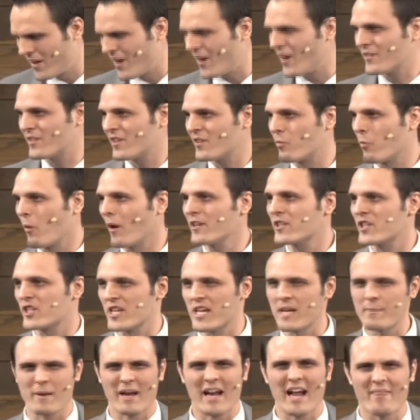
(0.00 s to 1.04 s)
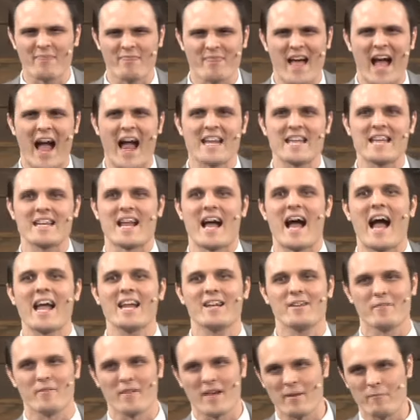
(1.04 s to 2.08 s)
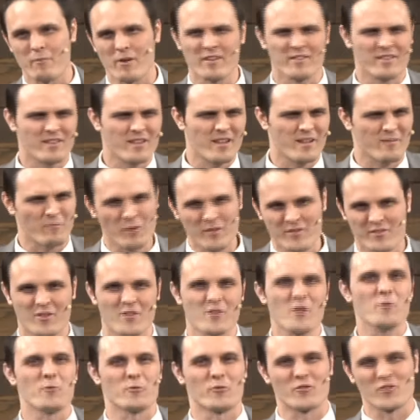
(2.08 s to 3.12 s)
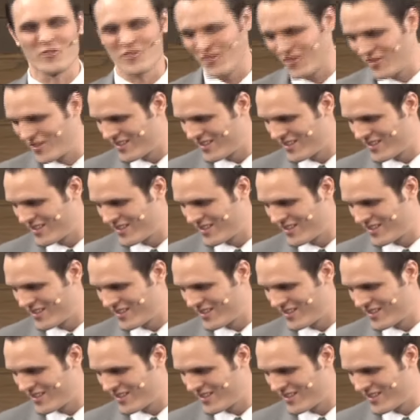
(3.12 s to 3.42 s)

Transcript: Oh, it's just one sheep. I got 99 of them. What is it? What's the use?